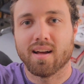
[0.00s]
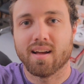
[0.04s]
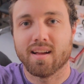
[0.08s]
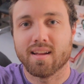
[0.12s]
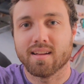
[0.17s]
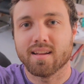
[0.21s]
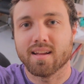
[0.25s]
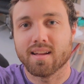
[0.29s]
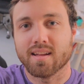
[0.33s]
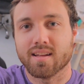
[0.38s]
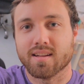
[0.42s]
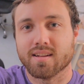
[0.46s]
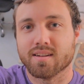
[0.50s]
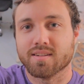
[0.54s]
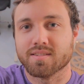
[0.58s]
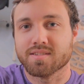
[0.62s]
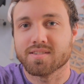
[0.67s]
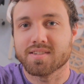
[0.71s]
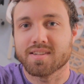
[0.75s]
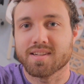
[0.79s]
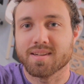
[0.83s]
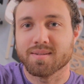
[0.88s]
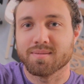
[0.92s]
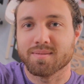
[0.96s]
no problem. Yeah, no,
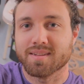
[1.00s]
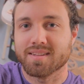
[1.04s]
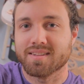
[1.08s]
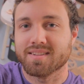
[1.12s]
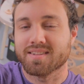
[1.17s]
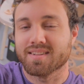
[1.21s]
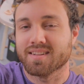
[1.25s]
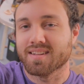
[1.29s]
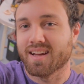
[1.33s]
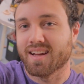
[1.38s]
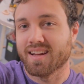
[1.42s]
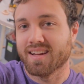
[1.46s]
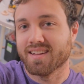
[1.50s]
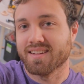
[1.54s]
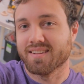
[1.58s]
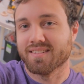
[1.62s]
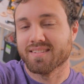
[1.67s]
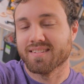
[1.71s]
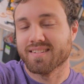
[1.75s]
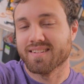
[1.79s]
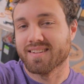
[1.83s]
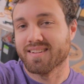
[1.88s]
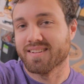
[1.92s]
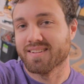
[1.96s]
just keep, it's,
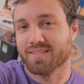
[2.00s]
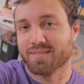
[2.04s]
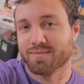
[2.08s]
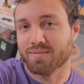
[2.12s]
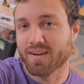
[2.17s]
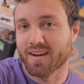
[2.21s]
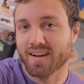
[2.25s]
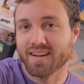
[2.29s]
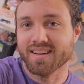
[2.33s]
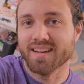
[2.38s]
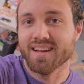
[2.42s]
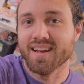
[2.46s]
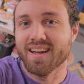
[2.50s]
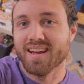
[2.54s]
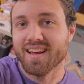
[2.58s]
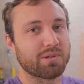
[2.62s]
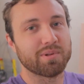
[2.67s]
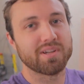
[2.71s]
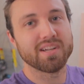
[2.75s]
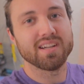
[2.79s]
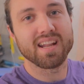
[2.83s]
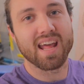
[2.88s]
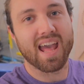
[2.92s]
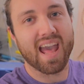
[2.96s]
you're fine.
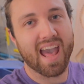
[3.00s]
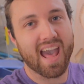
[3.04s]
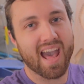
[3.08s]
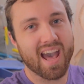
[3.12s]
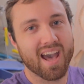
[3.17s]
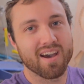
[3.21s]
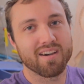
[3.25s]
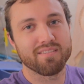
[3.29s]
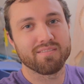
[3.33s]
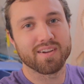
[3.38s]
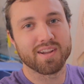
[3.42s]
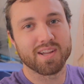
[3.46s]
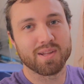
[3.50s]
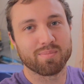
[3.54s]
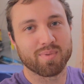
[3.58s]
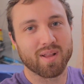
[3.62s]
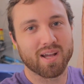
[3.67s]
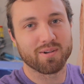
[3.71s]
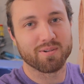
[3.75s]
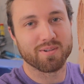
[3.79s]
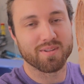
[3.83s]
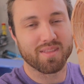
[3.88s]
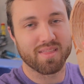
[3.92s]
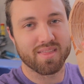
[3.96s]
So we didn't have any
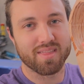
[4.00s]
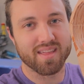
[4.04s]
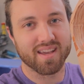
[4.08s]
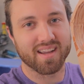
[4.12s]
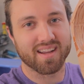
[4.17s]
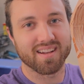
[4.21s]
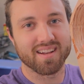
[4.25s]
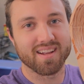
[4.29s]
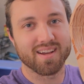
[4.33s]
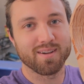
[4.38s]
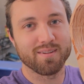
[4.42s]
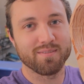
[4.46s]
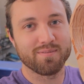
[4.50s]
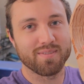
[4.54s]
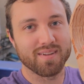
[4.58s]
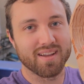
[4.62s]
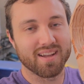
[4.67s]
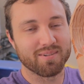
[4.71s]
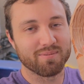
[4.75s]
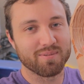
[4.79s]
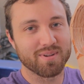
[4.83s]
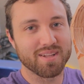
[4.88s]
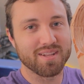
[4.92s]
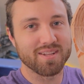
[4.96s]
plywood thick enough,
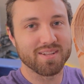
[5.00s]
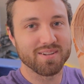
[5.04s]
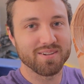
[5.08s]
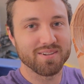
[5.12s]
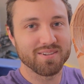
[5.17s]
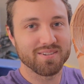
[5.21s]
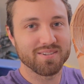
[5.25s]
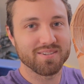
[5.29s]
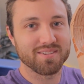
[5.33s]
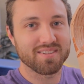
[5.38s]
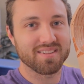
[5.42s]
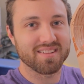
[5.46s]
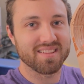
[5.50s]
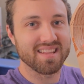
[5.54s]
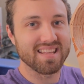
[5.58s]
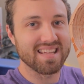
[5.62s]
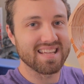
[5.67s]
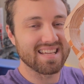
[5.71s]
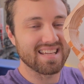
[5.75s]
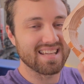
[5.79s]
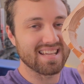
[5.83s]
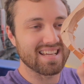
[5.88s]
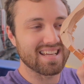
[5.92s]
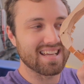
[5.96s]
and we used
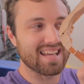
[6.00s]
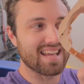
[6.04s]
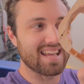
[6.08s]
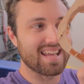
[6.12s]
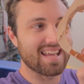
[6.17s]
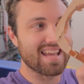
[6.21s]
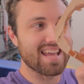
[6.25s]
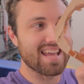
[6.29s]
the